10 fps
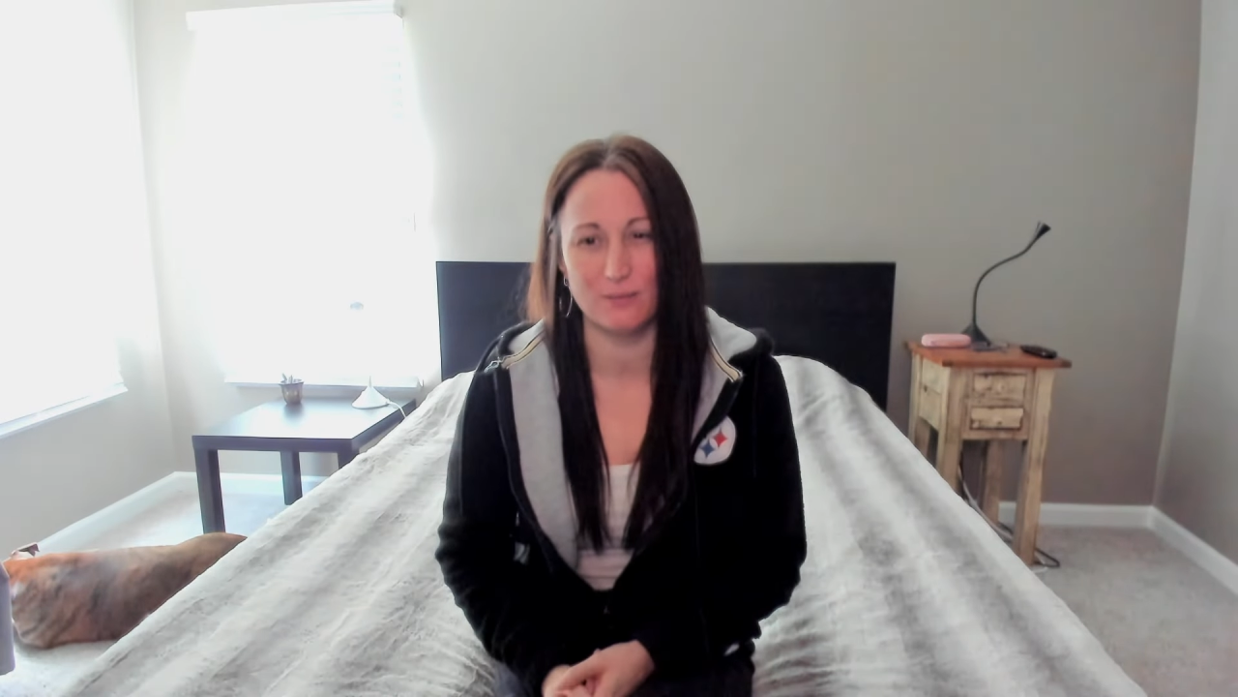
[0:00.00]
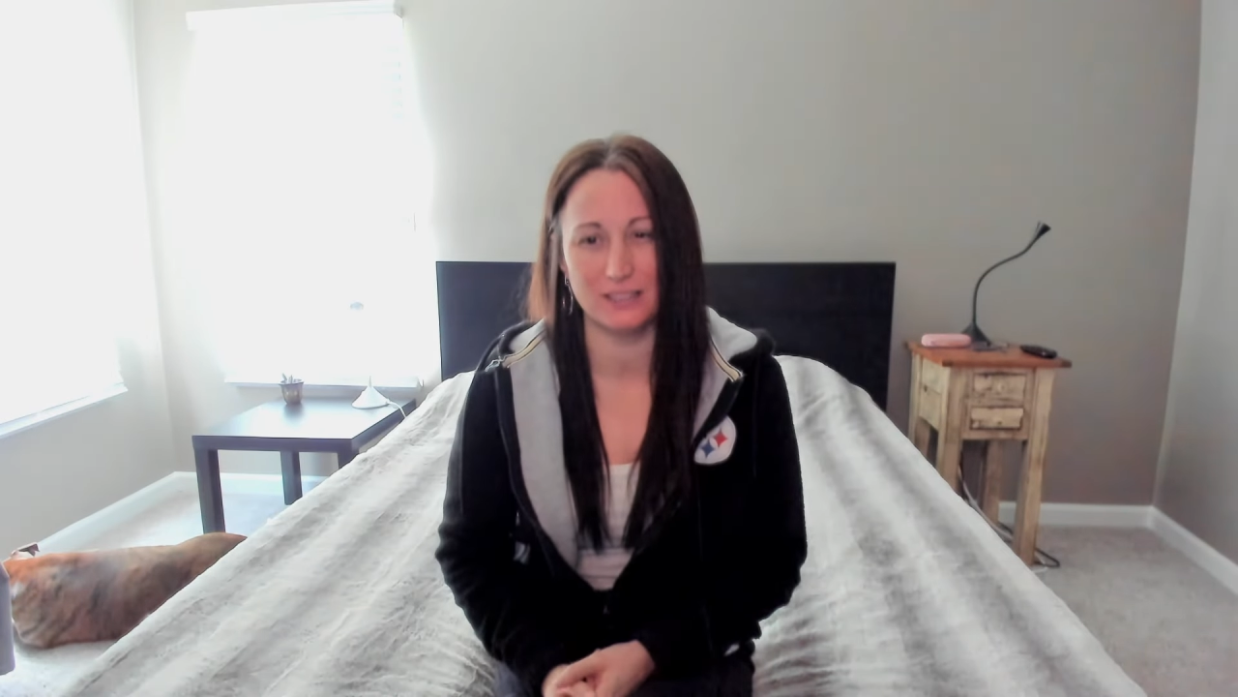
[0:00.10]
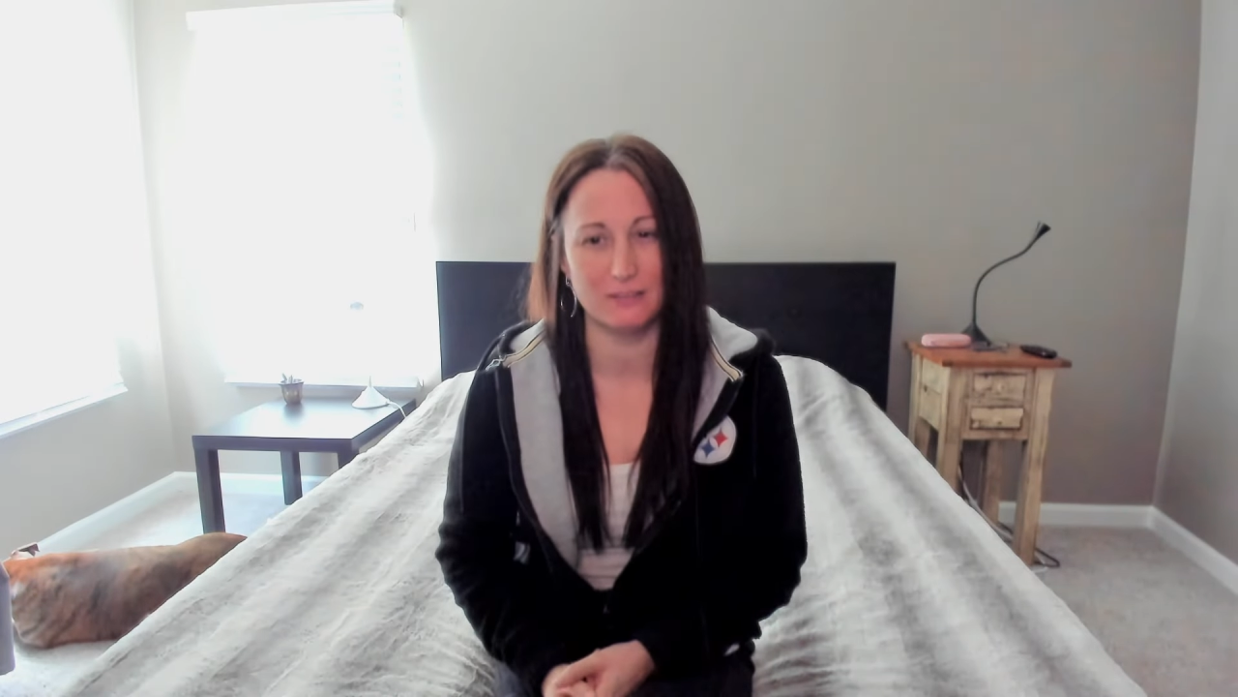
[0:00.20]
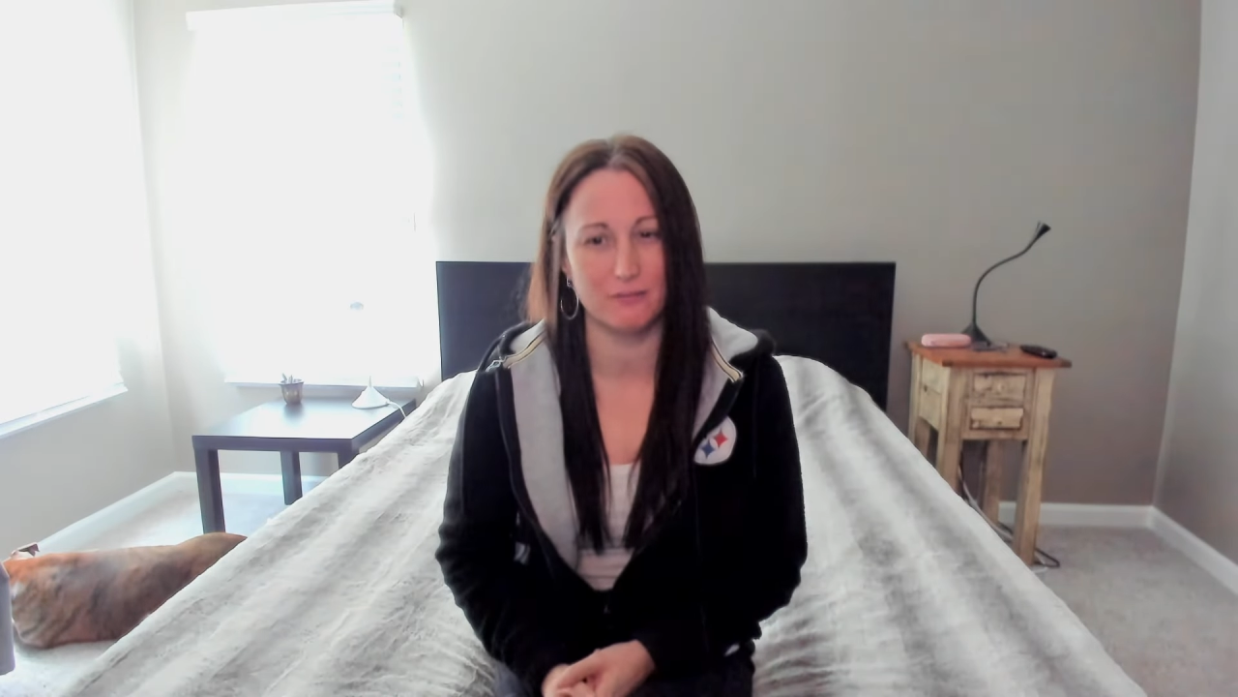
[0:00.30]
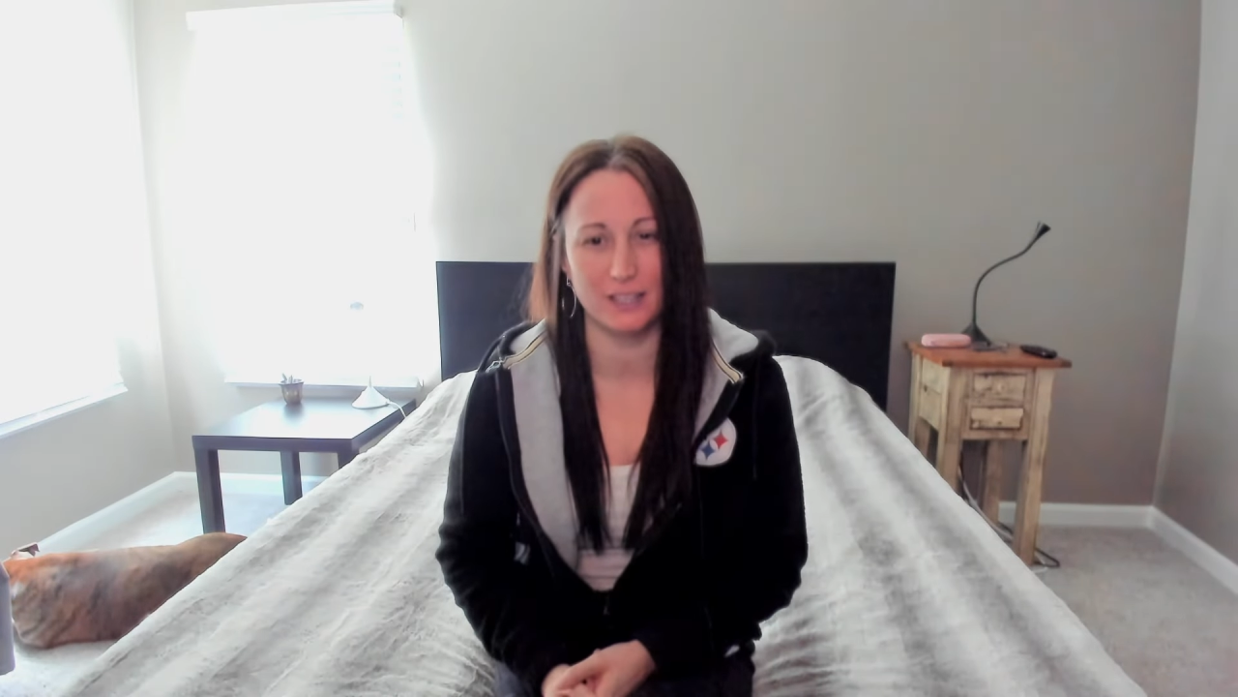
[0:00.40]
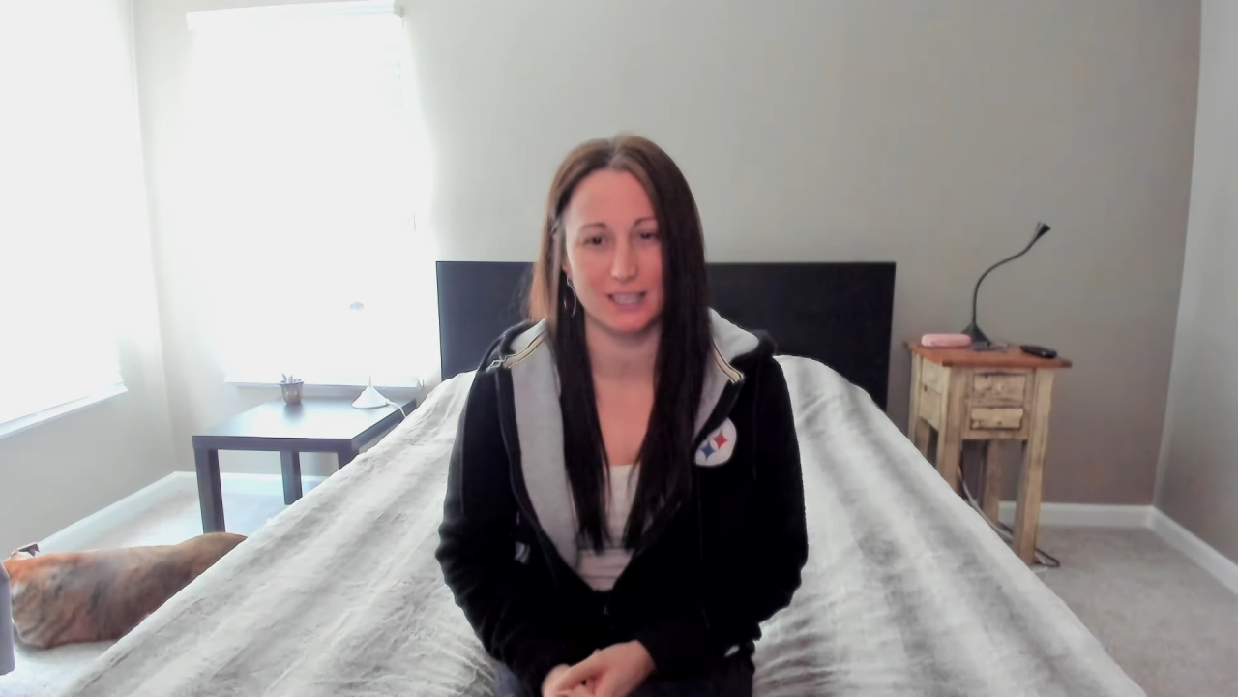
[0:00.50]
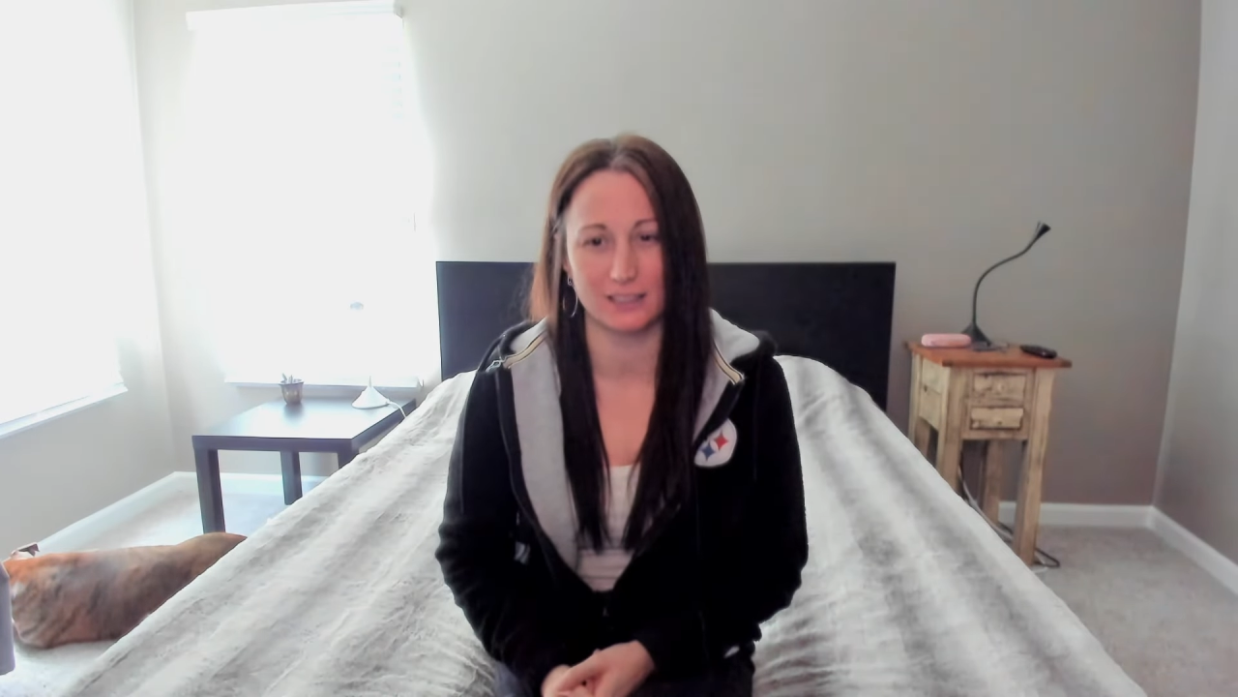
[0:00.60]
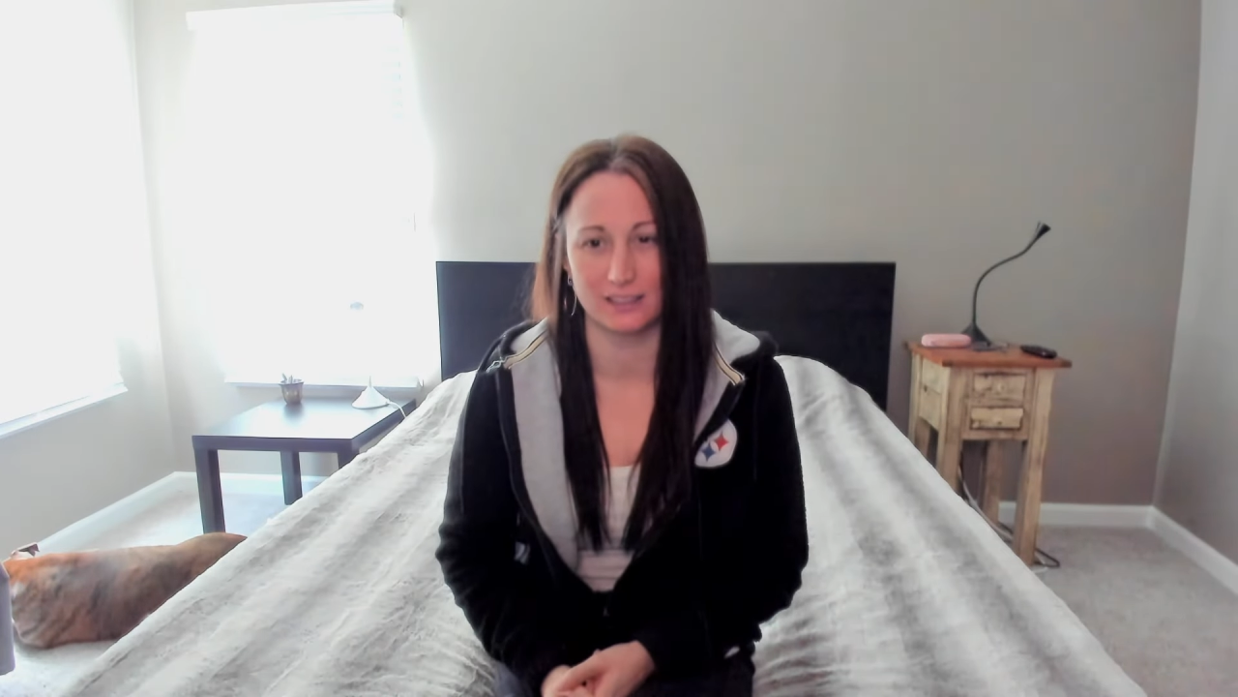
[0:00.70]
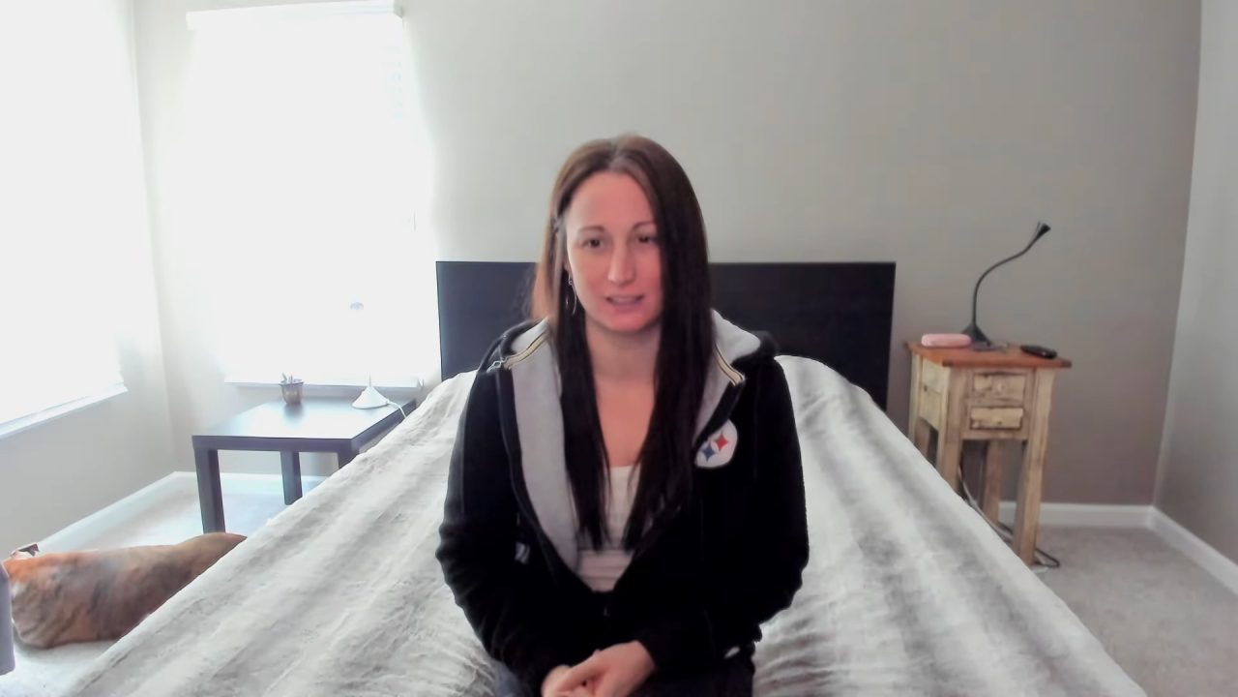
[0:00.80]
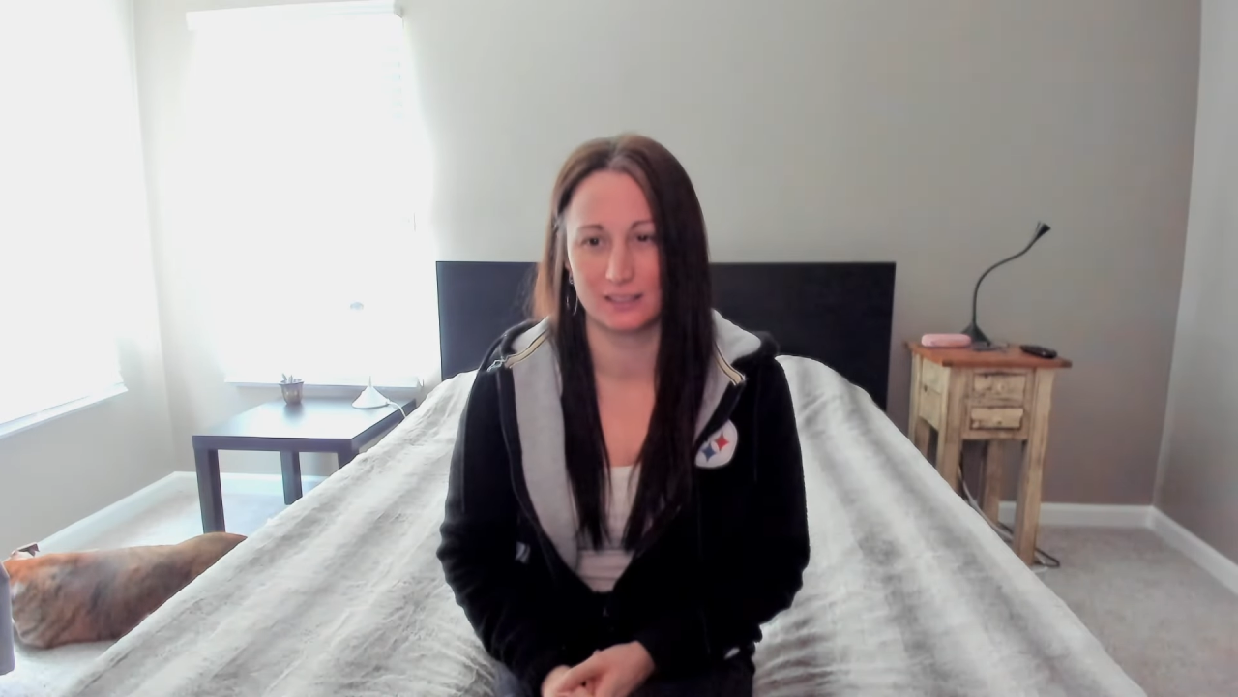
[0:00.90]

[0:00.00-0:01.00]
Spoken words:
What the fuck?